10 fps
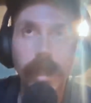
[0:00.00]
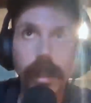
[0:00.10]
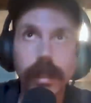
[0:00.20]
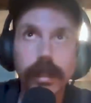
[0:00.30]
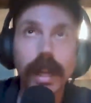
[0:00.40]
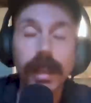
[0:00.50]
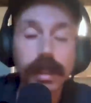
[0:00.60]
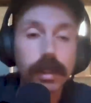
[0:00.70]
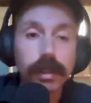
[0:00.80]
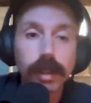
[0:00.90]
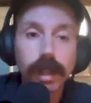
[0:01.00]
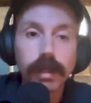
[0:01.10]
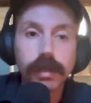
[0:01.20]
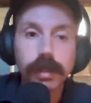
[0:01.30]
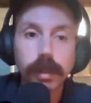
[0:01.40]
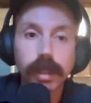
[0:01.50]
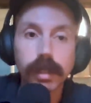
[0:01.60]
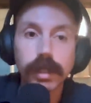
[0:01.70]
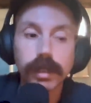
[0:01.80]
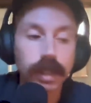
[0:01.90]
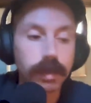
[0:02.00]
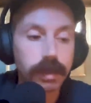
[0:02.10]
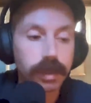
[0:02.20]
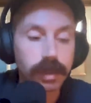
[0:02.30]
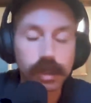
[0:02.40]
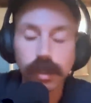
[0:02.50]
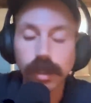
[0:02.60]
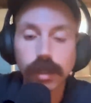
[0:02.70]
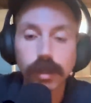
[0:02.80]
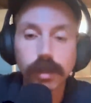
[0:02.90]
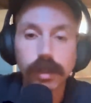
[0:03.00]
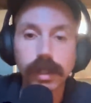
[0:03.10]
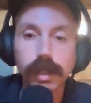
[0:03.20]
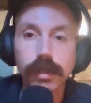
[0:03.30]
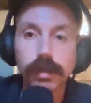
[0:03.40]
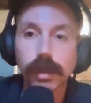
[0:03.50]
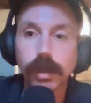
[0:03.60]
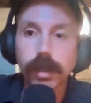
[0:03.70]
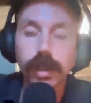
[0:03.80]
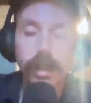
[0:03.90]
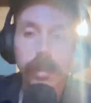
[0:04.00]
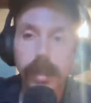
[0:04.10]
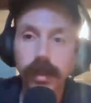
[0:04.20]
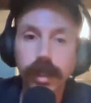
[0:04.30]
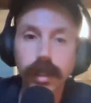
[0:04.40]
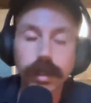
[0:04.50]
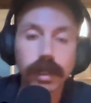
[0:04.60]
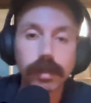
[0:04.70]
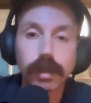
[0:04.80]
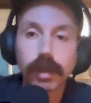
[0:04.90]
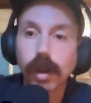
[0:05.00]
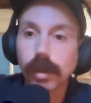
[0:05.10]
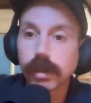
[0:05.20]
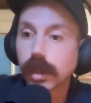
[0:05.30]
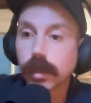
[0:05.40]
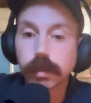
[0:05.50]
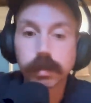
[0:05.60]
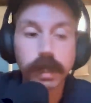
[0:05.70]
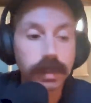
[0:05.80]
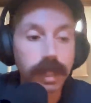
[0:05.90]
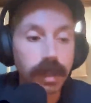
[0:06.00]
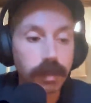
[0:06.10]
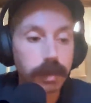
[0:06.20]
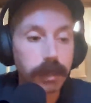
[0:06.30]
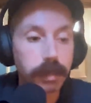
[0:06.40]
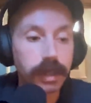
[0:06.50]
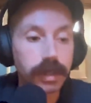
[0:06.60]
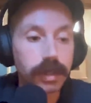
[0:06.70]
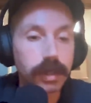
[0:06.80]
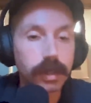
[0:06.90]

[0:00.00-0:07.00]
And yeah, I think there's a lot of similarities and obviously just a huge need for mental health care for you know basically every population